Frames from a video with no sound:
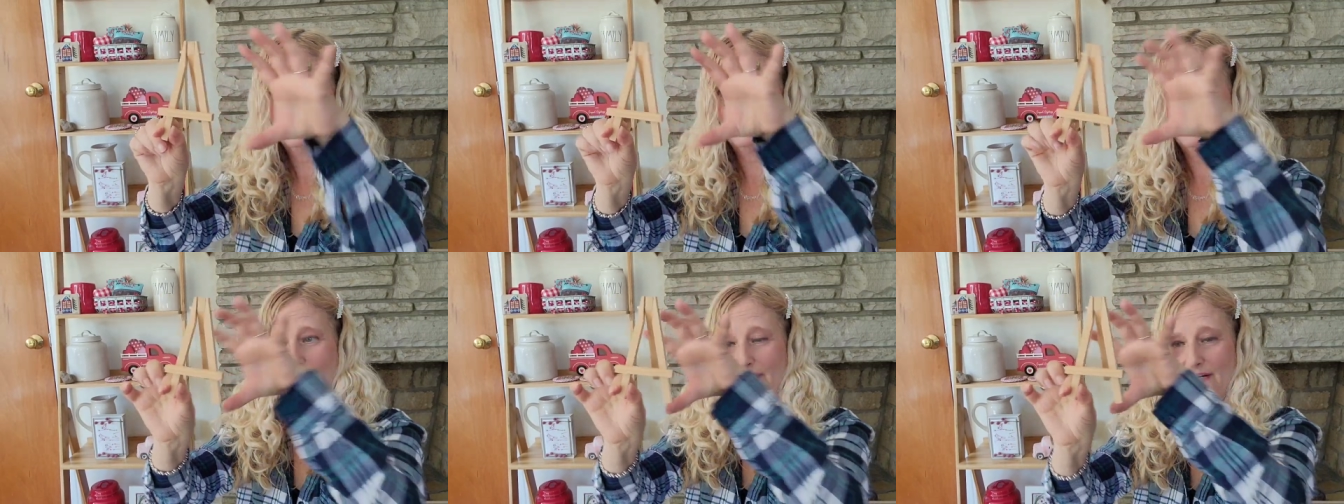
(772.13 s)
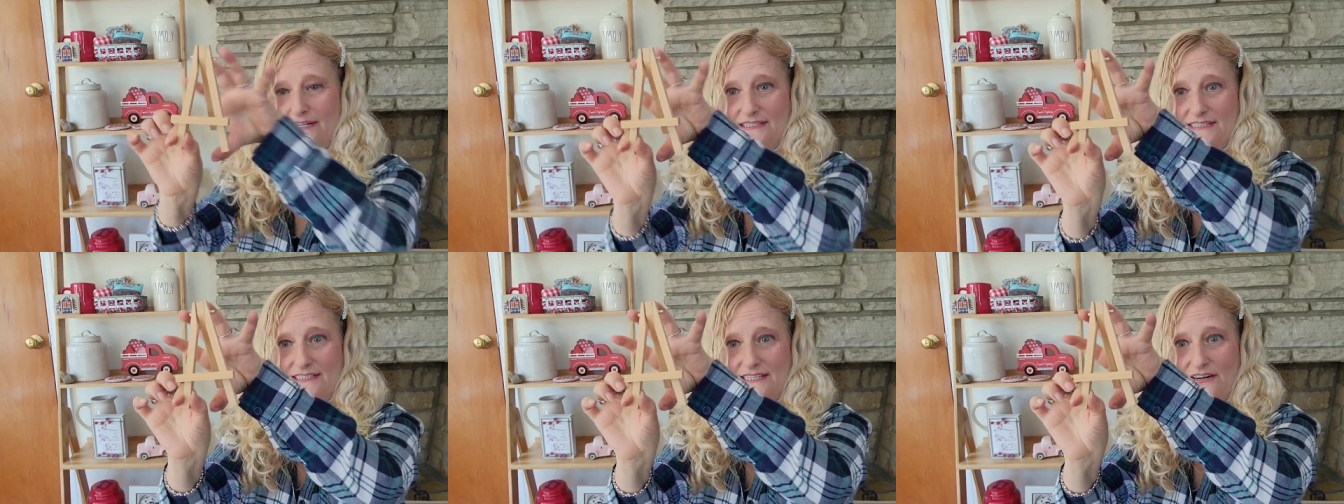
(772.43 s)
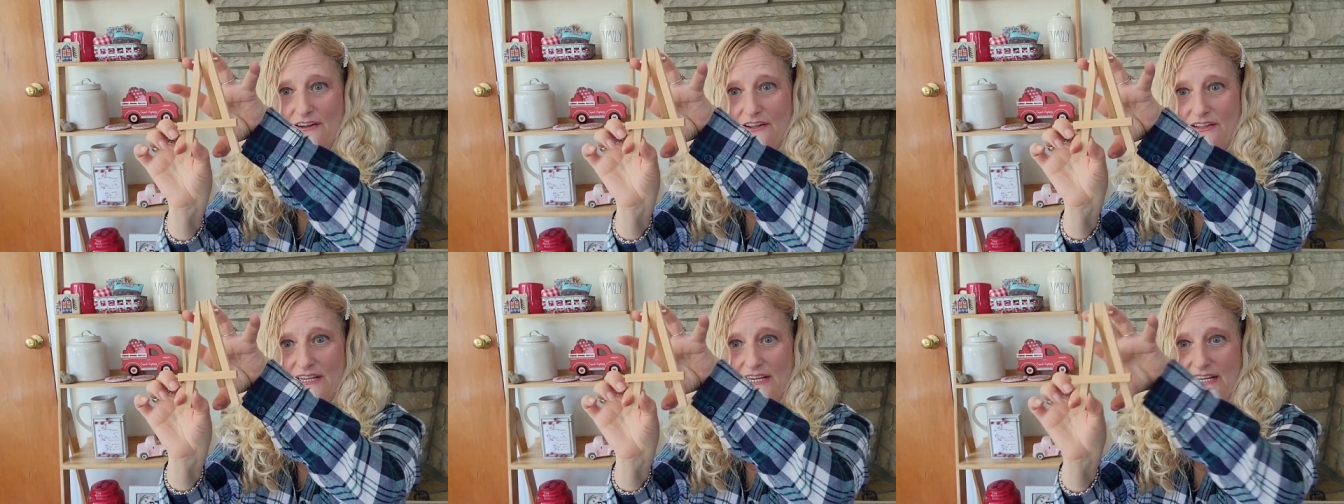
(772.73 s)
let it
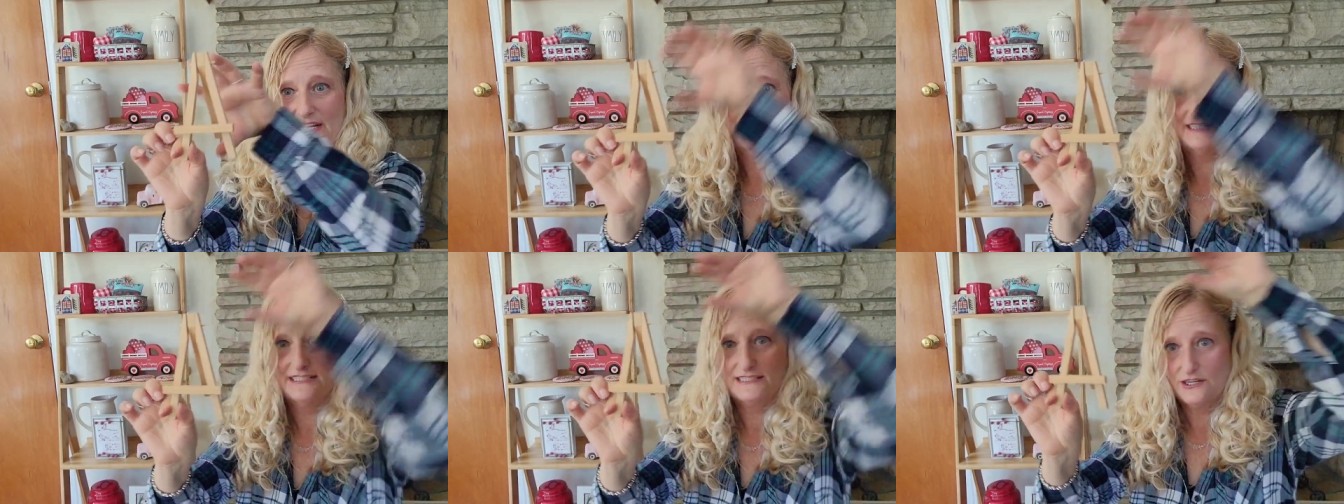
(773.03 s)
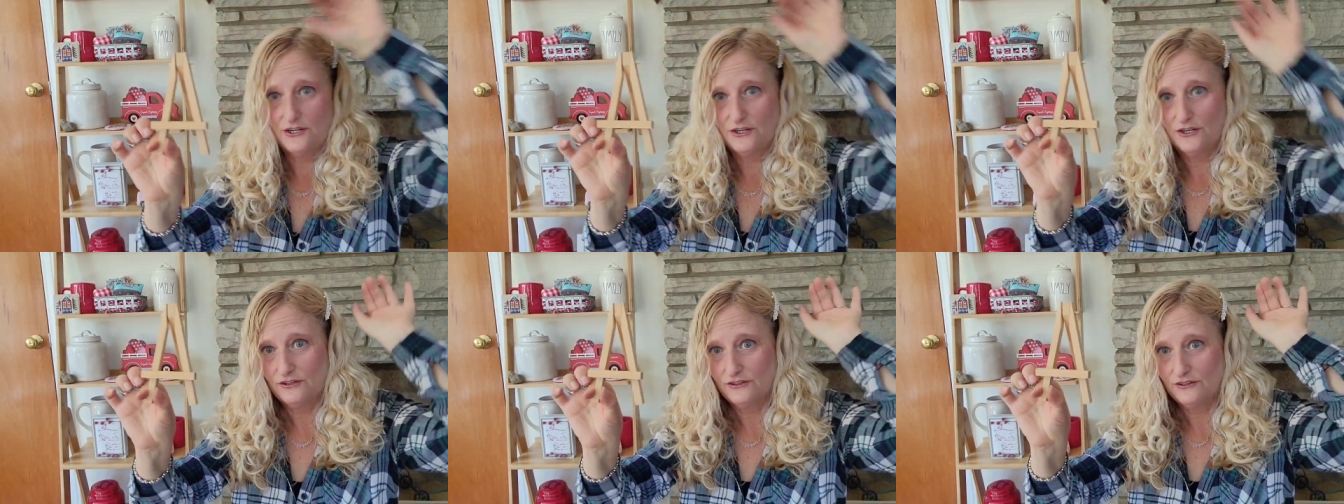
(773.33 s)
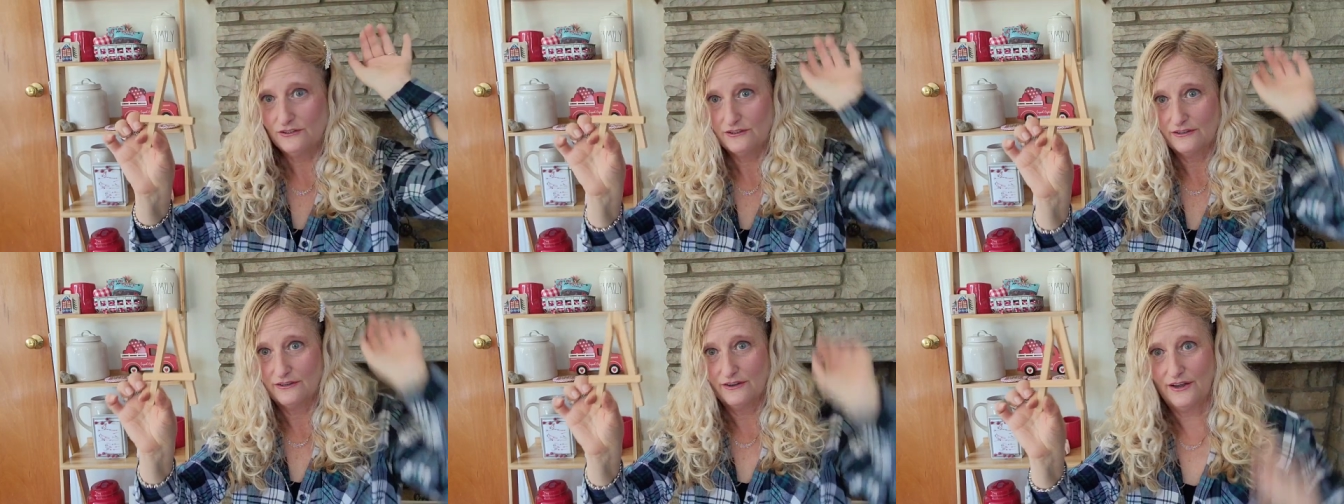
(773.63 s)
sit on the easel,
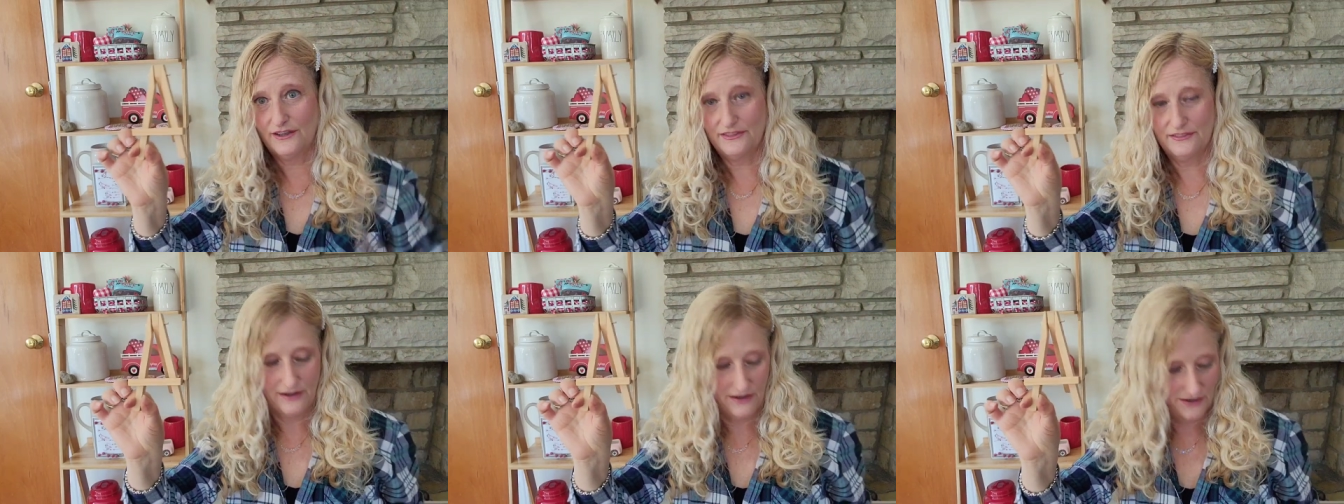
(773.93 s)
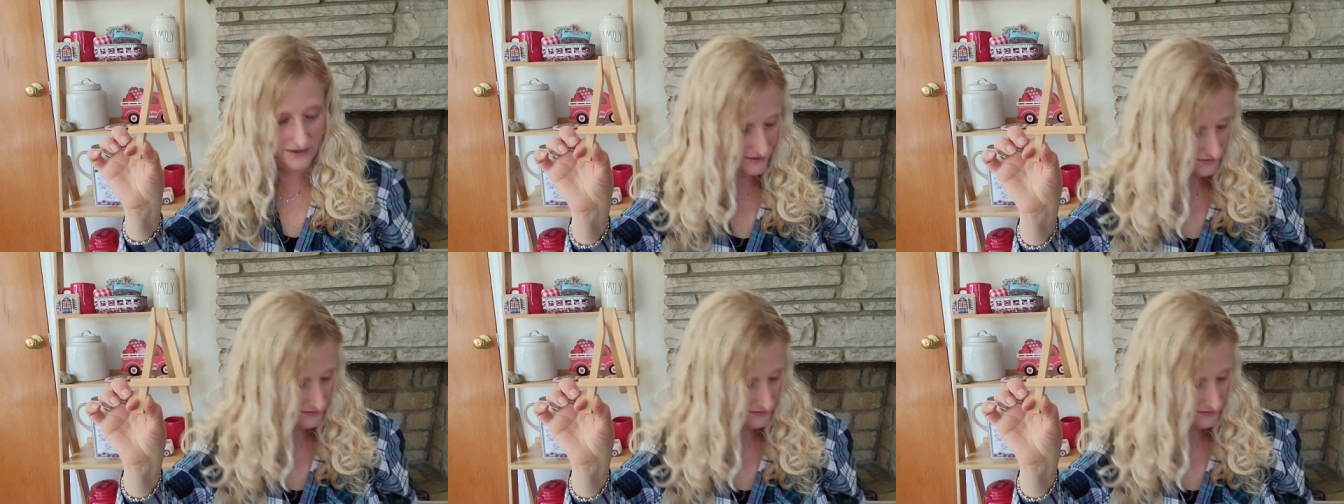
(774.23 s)
on the